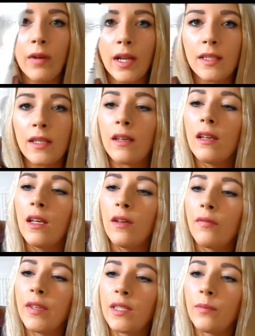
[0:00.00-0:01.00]
Corrector
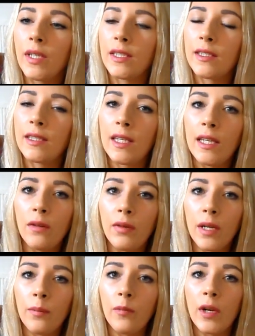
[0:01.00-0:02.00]
Vitamin C
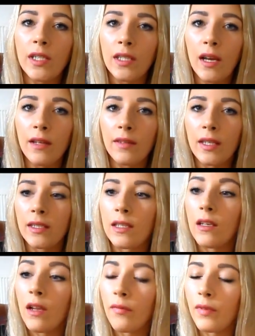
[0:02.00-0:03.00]
Cream, which I think is
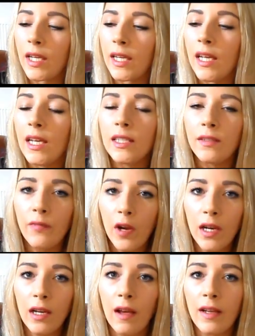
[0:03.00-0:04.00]
lovely. It's
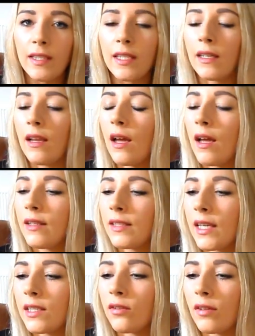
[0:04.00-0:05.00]
very light in
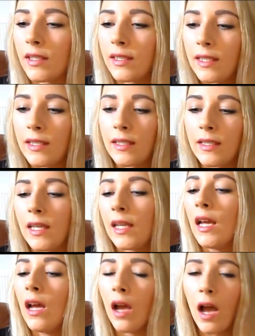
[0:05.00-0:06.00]
texture and consistency.